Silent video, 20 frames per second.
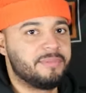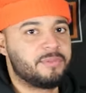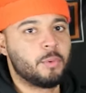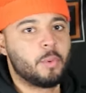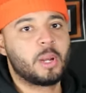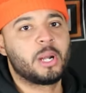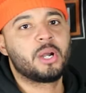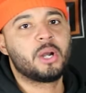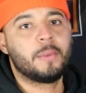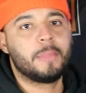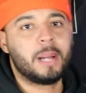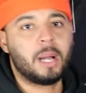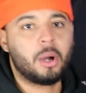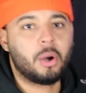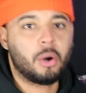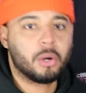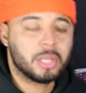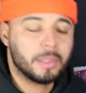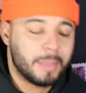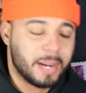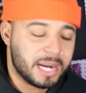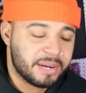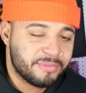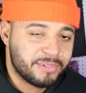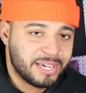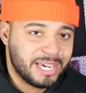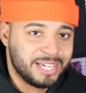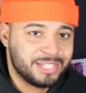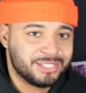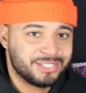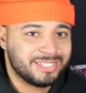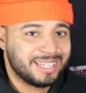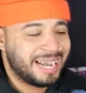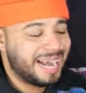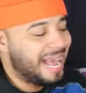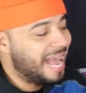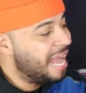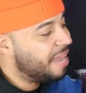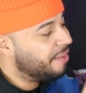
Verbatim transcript: If you want to know about all the modifications that I